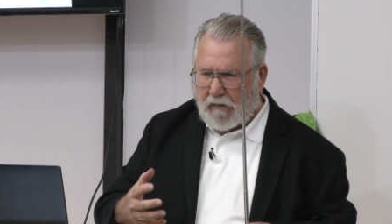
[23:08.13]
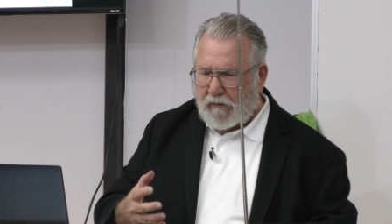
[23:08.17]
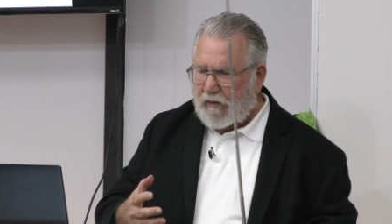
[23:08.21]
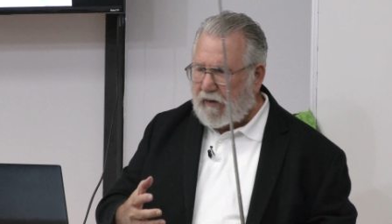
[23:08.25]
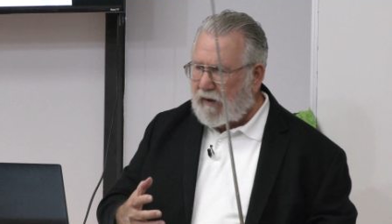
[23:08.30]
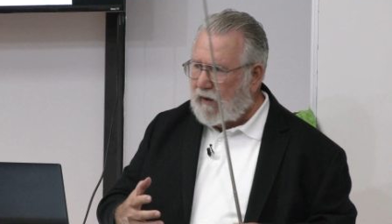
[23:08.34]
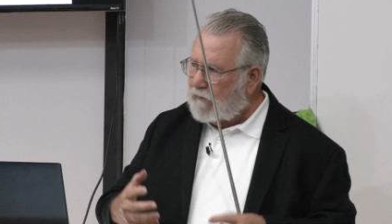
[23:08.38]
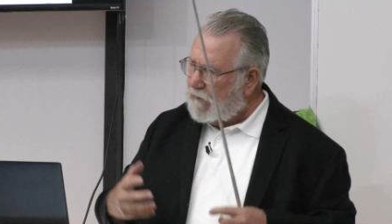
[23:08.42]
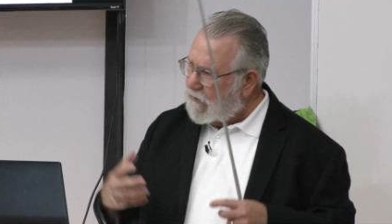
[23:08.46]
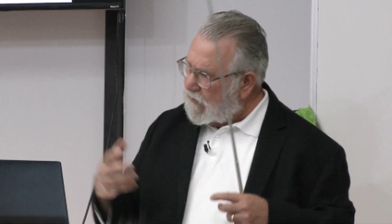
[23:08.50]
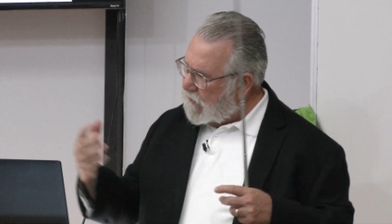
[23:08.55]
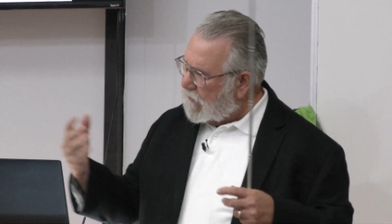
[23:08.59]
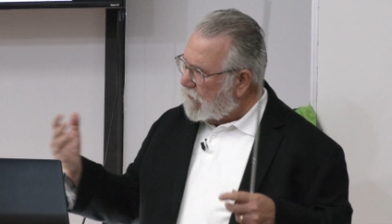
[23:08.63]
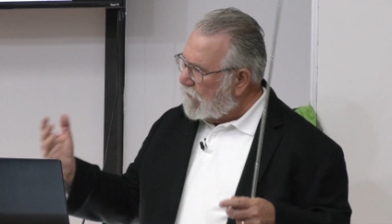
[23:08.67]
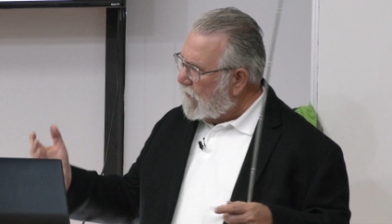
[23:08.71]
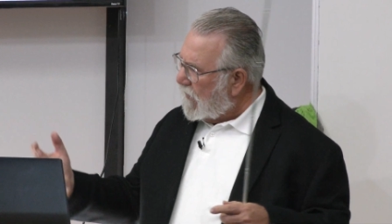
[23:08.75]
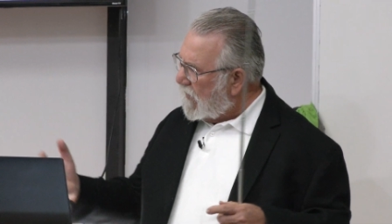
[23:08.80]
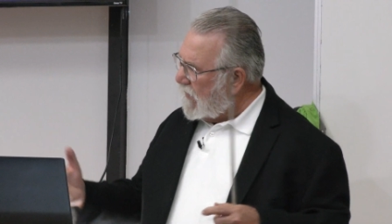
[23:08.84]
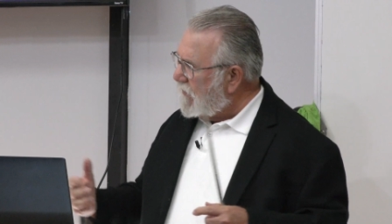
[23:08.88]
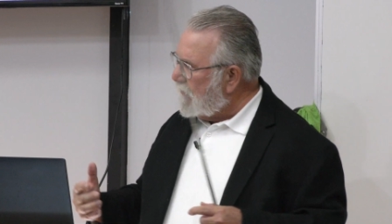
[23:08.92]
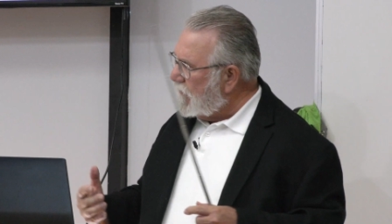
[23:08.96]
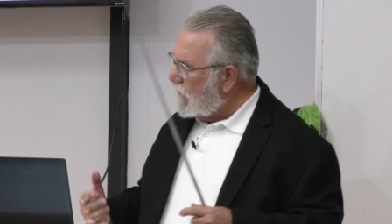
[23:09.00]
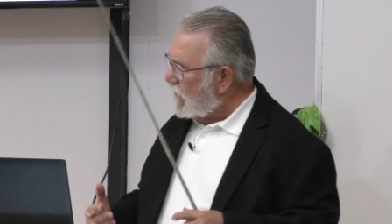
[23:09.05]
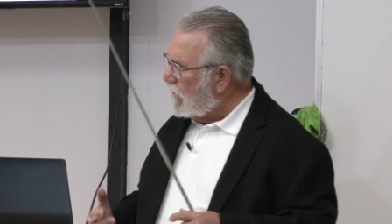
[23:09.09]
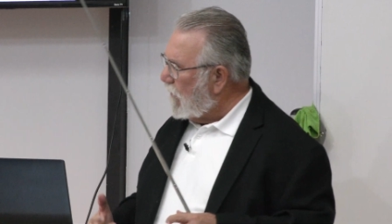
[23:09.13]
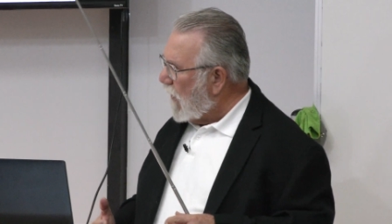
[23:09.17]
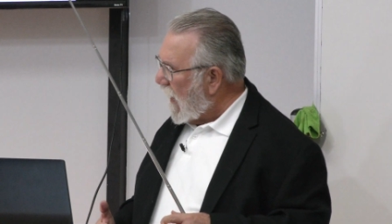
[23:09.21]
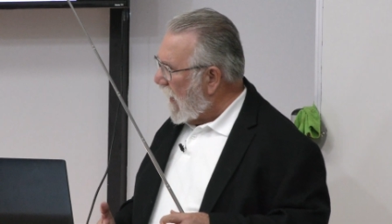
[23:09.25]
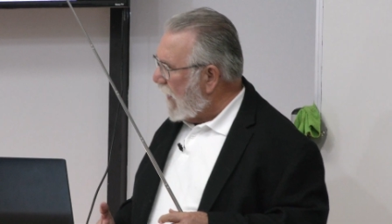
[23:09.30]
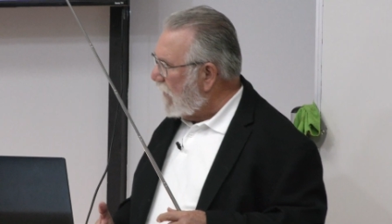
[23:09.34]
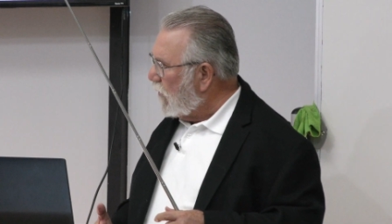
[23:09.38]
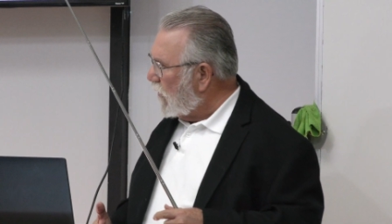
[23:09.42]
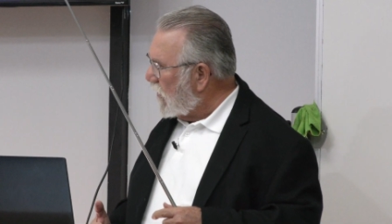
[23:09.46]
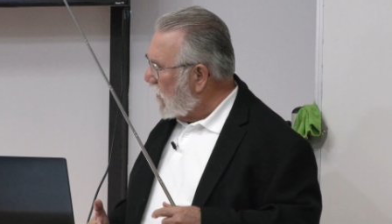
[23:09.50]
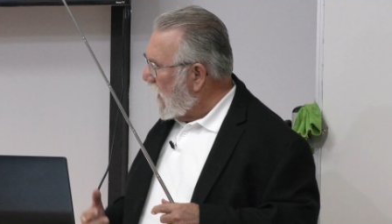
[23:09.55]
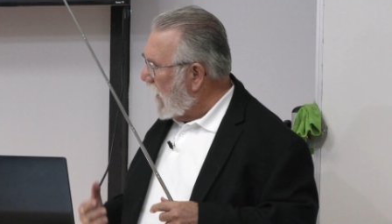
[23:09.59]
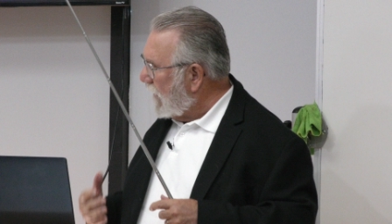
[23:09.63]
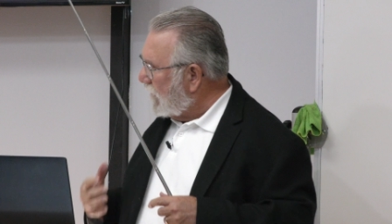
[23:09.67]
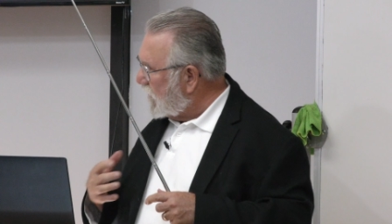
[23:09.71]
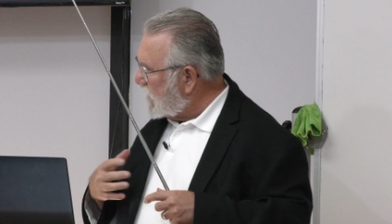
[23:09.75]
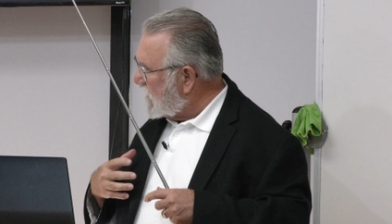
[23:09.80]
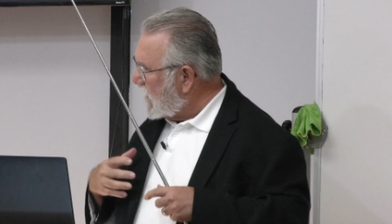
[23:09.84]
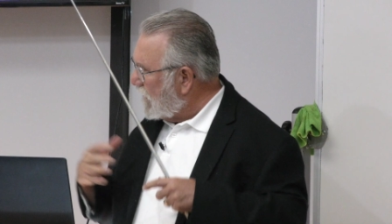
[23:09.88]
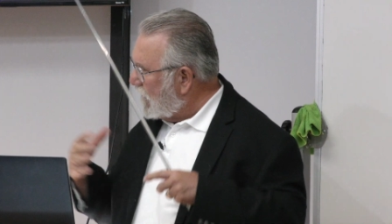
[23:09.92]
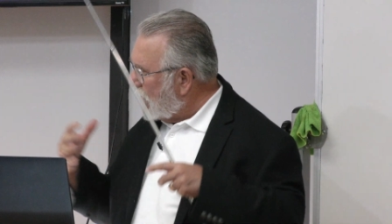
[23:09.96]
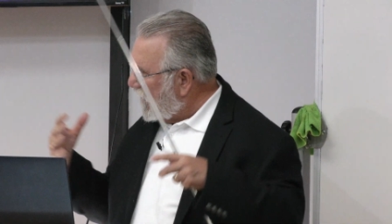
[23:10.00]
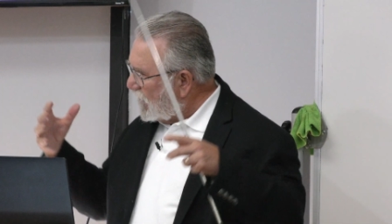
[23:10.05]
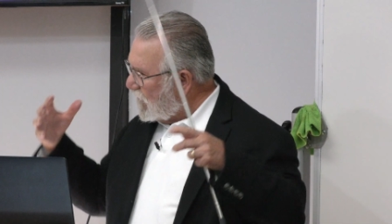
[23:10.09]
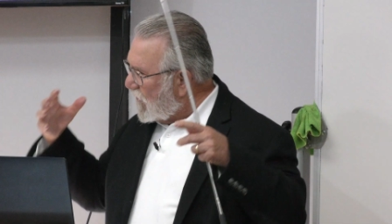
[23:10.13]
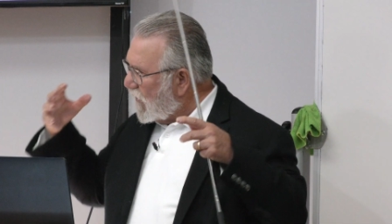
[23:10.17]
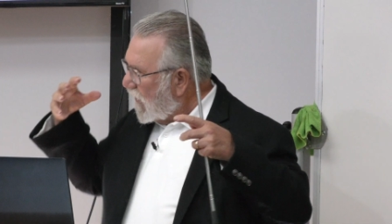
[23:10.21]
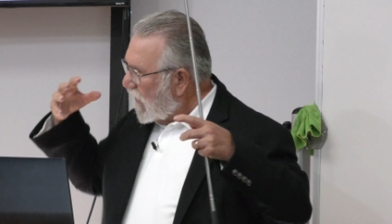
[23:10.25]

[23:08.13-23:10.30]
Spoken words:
You know, when you're reading your Bible, I would say, if